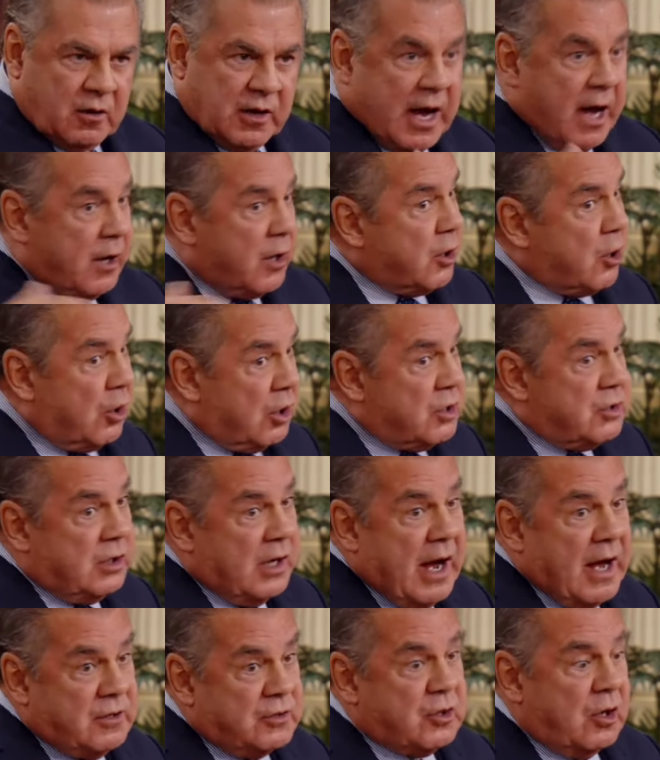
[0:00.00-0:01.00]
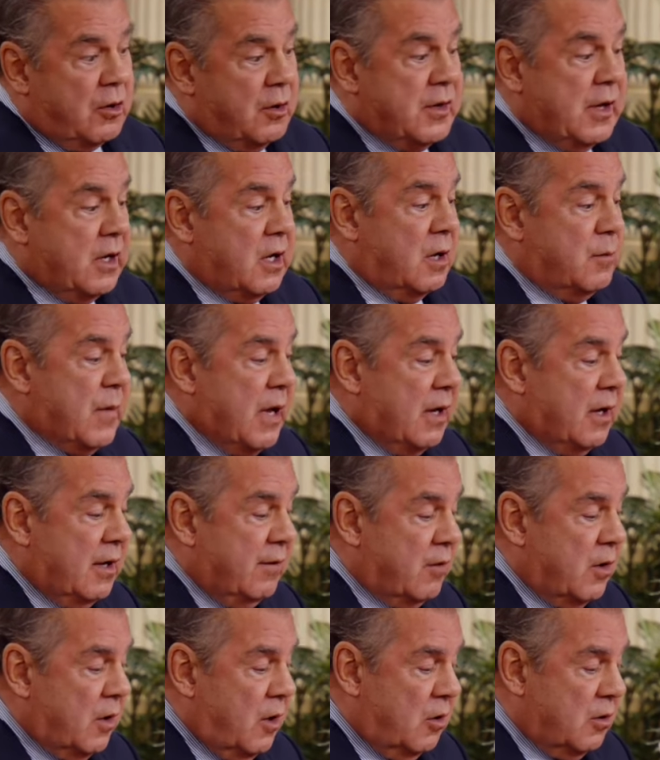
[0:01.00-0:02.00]
I encourage you. I started thinking about
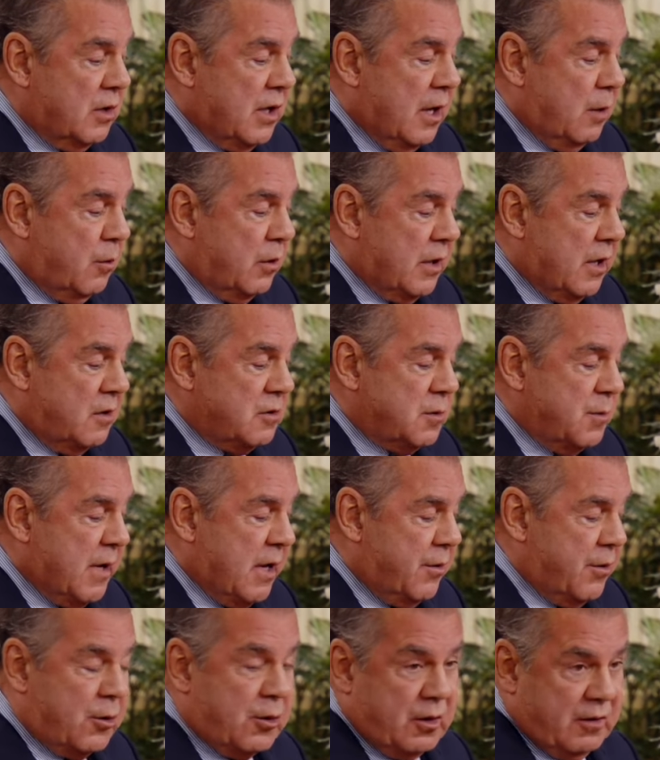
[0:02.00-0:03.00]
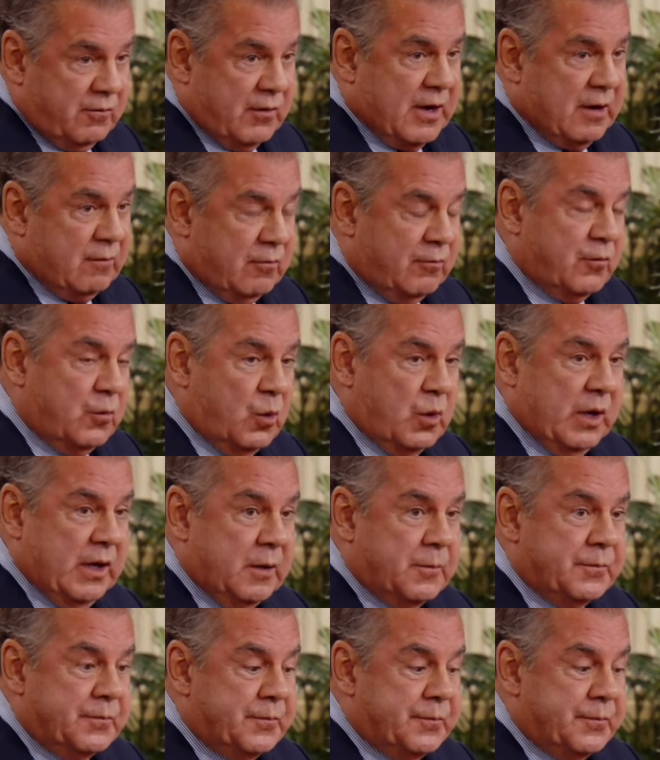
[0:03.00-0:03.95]
living a long time when I was about 35 or 40,